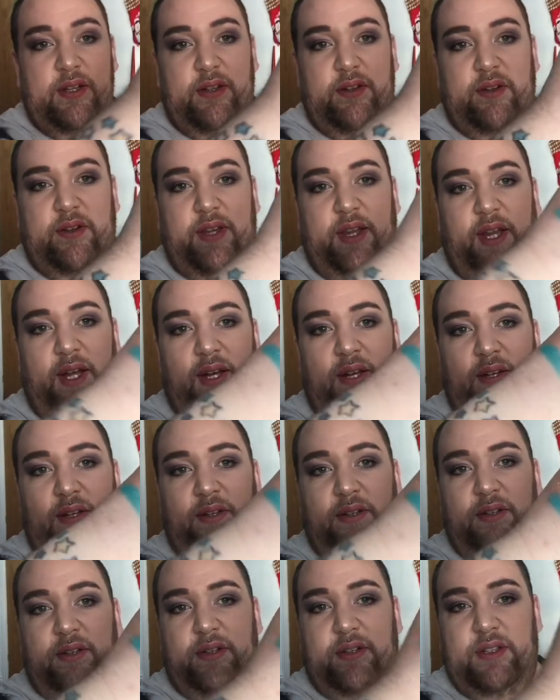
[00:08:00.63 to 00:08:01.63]
Look at that.
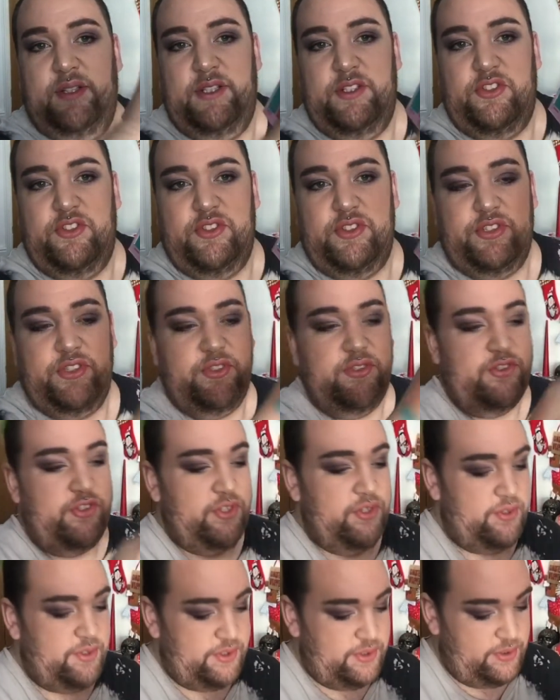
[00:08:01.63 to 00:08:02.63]
It's just
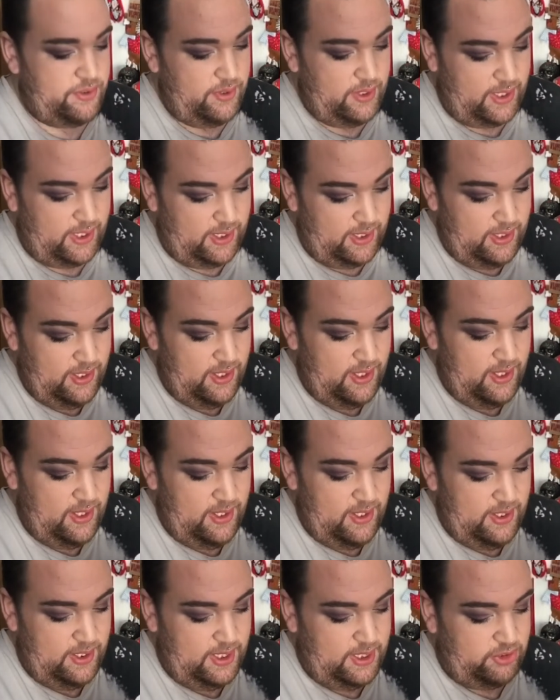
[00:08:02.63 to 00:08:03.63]
such a nice colour.
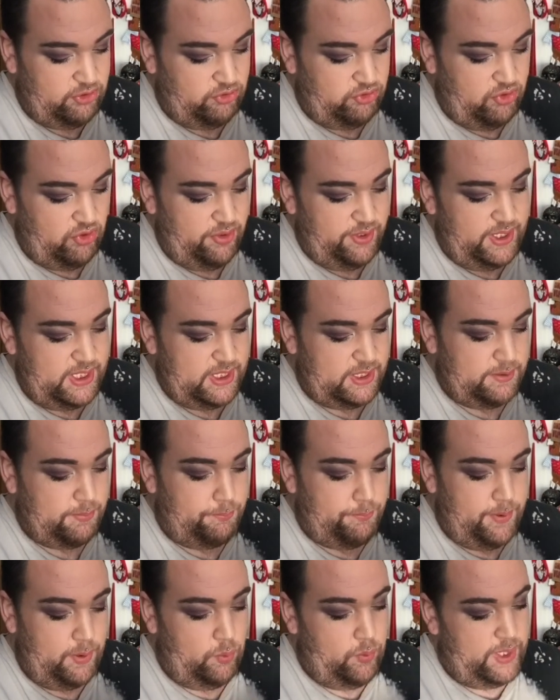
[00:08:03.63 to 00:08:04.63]
Let's try this
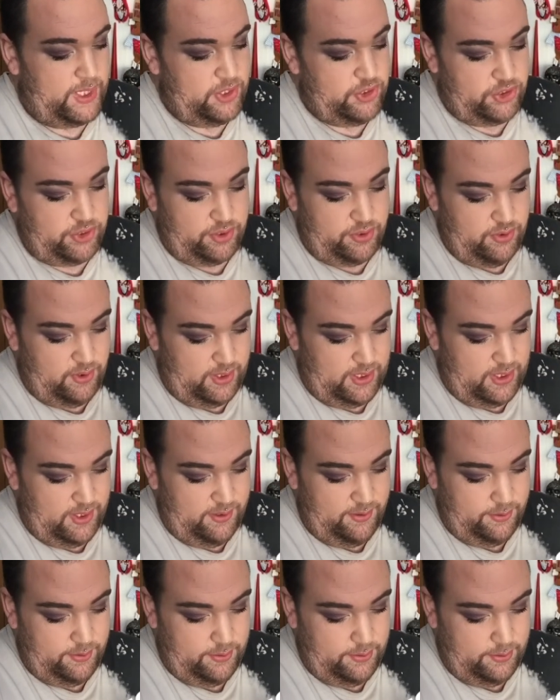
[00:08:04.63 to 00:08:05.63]
Bewitched colour.